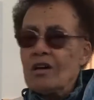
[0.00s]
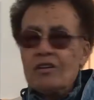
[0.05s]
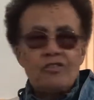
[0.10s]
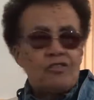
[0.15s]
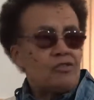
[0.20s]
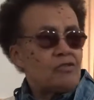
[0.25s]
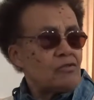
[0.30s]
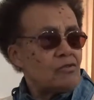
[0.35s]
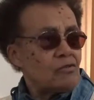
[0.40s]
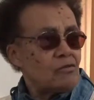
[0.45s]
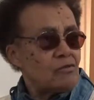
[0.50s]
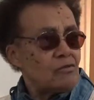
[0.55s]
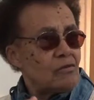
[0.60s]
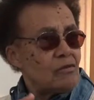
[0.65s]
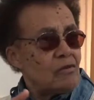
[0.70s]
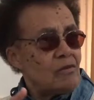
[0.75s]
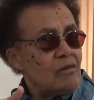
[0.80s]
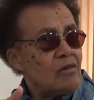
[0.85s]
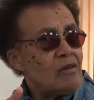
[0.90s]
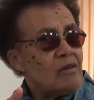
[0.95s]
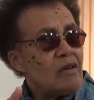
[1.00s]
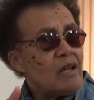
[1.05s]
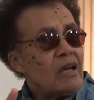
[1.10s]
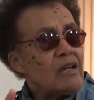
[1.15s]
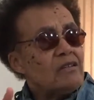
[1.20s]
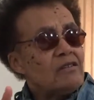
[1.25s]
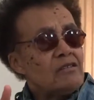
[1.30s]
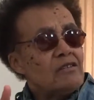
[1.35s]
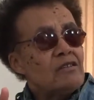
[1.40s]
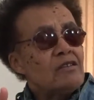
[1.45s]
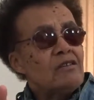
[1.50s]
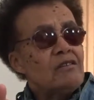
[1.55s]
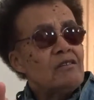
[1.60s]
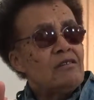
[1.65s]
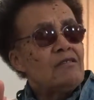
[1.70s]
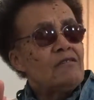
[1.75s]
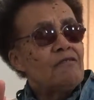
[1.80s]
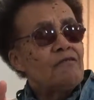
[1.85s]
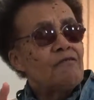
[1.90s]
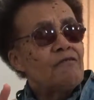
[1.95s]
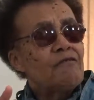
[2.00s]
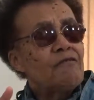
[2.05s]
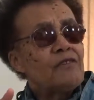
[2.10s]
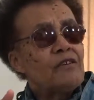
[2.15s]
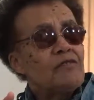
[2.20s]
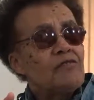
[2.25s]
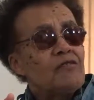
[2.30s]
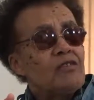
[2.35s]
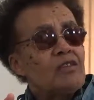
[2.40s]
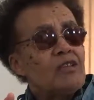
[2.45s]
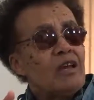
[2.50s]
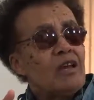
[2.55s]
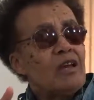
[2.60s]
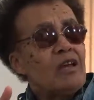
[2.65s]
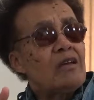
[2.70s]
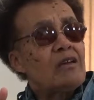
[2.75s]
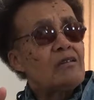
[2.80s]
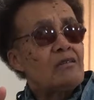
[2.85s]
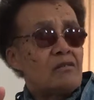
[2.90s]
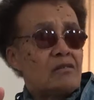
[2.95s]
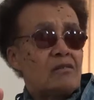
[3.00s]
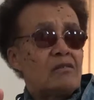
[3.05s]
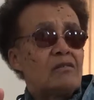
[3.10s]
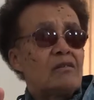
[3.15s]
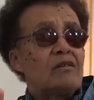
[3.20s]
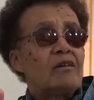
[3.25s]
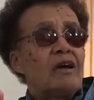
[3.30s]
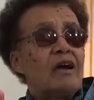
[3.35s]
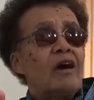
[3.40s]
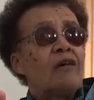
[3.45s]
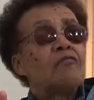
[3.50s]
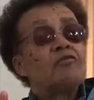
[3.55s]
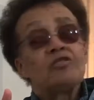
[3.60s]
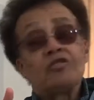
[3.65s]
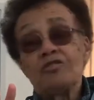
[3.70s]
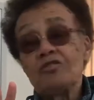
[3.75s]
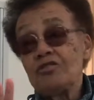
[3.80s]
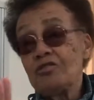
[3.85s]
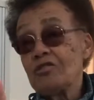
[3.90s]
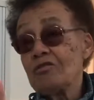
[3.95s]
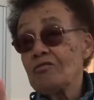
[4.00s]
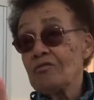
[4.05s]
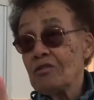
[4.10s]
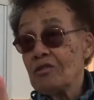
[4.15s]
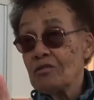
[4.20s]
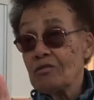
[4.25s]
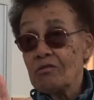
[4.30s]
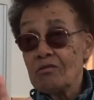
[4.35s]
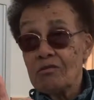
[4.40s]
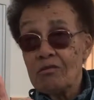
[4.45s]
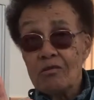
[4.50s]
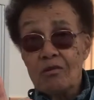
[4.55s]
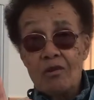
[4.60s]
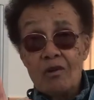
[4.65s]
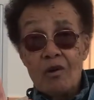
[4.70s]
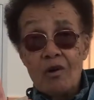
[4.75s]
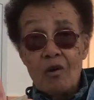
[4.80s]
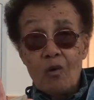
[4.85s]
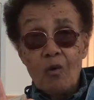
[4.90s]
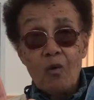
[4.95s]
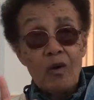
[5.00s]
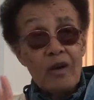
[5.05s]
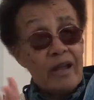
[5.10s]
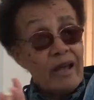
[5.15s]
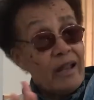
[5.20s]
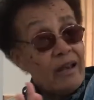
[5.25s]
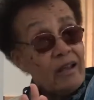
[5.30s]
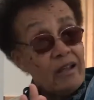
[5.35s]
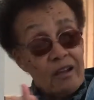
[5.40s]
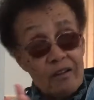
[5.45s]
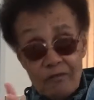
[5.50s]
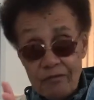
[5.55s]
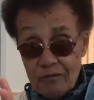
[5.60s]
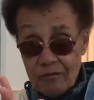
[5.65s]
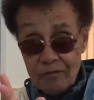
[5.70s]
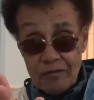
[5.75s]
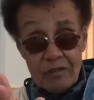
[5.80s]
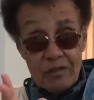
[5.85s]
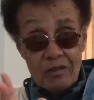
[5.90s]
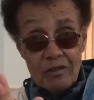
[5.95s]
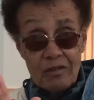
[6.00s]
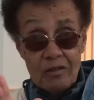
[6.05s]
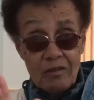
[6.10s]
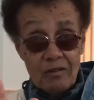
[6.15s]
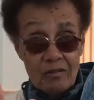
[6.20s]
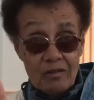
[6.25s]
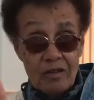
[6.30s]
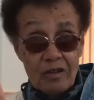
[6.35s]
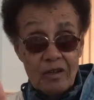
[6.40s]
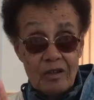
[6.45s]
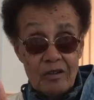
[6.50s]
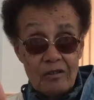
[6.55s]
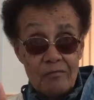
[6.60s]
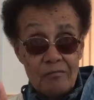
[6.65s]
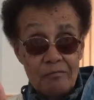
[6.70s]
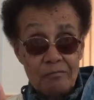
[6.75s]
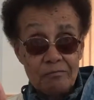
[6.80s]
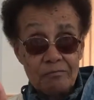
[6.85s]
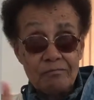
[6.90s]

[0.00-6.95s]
to 1958. I was a junior when I left Notre Dame.